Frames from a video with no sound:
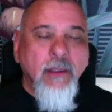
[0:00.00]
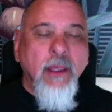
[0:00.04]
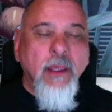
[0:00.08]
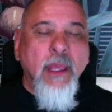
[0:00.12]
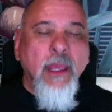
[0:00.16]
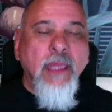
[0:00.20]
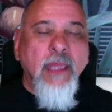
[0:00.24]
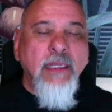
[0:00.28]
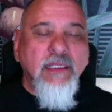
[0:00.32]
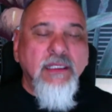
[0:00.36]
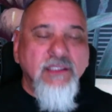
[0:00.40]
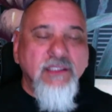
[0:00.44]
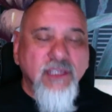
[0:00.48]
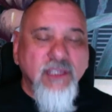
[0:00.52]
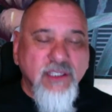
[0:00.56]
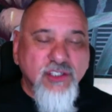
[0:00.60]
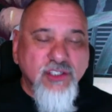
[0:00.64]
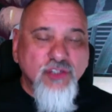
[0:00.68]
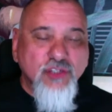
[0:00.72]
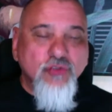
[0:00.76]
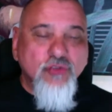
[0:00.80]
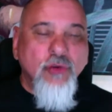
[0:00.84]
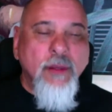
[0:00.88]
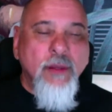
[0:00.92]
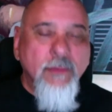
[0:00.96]
and it's
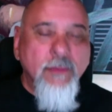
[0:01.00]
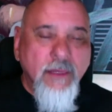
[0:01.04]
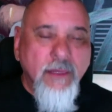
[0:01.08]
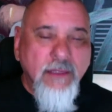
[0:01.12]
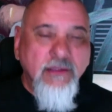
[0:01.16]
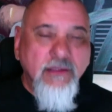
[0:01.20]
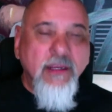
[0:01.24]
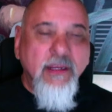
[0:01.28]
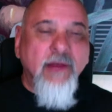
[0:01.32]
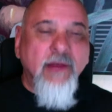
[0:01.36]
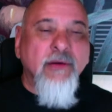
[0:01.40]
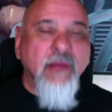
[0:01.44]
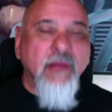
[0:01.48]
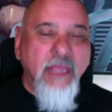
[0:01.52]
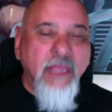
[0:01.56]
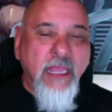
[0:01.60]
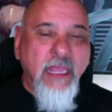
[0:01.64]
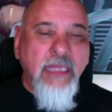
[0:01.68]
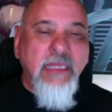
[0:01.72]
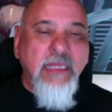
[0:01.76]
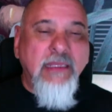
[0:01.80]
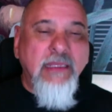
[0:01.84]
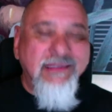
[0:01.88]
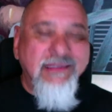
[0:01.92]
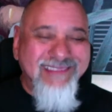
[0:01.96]
extreme
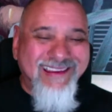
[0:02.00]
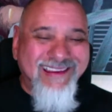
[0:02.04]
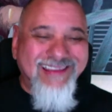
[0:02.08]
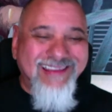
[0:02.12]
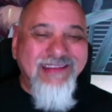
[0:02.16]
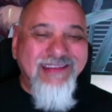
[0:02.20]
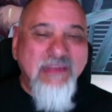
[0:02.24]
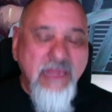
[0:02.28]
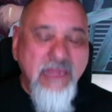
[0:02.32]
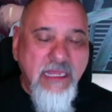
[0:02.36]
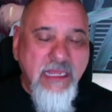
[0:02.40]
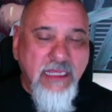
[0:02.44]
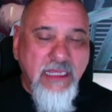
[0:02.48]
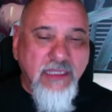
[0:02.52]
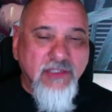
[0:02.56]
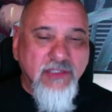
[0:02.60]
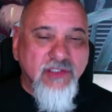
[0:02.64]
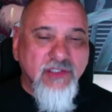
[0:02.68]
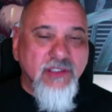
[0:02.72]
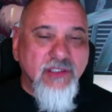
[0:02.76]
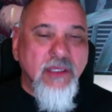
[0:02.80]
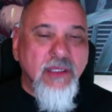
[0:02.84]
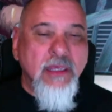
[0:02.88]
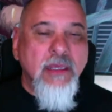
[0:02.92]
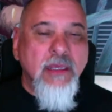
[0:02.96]
interrogating
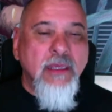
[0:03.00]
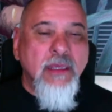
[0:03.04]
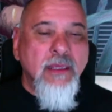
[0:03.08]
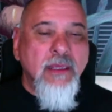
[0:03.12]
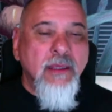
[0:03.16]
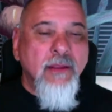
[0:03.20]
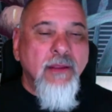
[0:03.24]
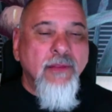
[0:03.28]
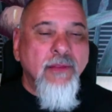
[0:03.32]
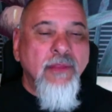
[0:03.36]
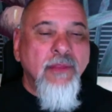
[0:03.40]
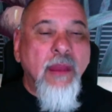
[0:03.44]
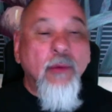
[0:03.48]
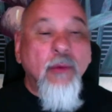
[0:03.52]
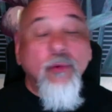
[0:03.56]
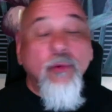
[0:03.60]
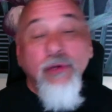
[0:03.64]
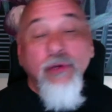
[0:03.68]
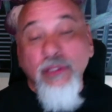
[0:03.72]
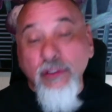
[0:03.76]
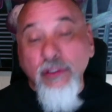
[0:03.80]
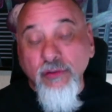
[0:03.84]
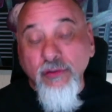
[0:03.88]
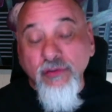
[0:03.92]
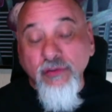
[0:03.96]
techniques that were
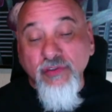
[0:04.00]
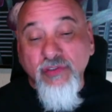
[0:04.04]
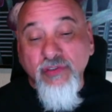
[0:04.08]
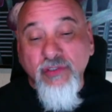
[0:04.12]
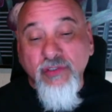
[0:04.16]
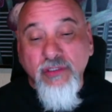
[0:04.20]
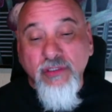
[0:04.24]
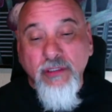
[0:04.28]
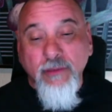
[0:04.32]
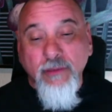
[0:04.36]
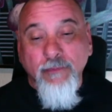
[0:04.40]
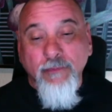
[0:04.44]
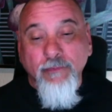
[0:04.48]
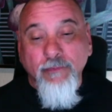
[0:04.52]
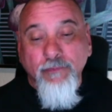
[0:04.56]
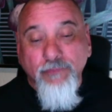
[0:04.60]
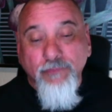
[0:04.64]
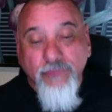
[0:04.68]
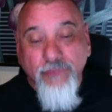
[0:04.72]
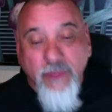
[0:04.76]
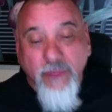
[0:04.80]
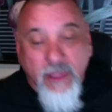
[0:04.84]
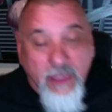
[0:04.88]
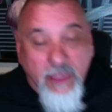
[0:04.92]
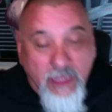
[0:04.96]
used
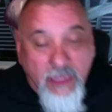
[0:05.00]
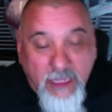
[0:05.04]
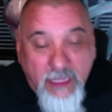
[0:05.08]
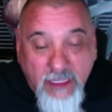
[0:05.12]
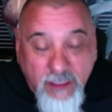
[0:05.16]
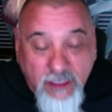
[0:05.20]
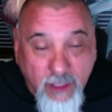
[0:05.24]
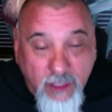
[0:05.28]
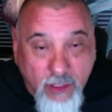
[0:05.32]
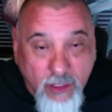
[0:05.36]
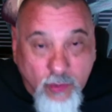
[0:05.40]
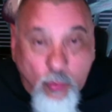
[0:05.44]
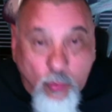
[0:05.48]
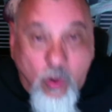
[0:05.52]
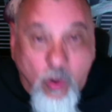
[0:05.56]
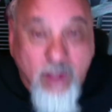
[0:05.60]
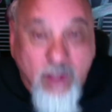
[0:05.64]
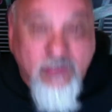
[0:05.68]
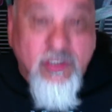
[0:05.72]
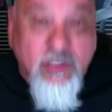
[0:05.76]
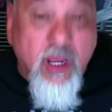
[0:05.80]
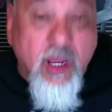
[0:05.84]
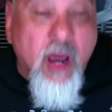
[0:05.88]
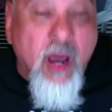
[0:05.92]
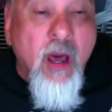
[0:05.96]
in
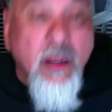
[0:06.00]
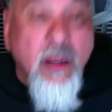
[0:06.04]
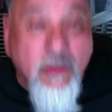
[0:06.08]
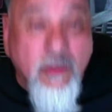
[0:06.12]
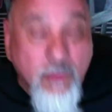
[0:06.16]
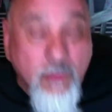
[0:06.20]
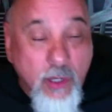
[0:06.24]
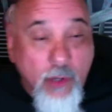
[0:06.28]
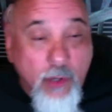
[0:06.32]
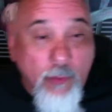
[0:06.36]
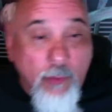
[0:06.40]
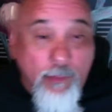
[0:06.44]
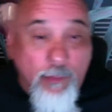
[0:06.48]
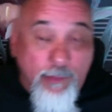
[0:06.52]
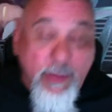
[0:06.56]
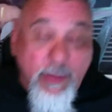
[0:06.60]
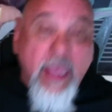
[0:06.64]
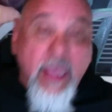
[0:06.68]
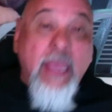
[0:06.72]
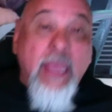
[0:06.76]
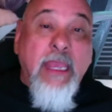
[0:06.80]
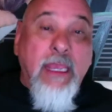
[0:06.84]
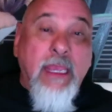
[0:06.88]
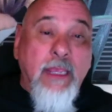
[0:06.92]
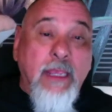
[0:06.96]
Guantanamo
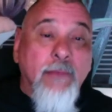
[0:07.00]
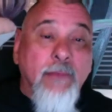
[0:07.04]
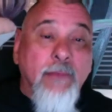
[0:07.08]
Bay